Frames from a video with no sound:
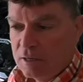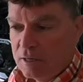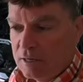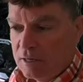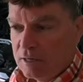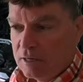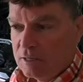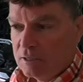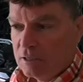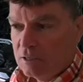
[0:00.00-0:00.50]

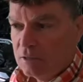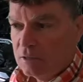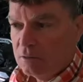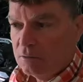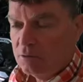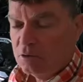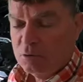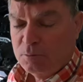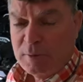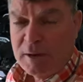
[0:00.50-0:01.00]
and
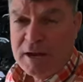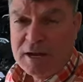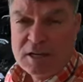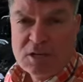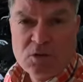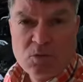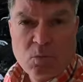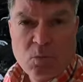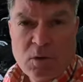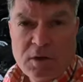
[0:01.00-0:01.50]
it's
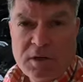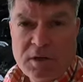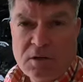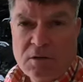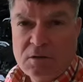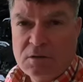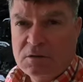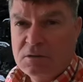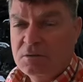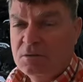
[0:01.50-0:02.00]
packaged
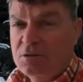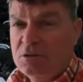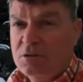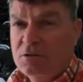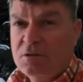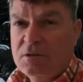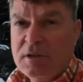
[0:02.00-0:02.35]
well.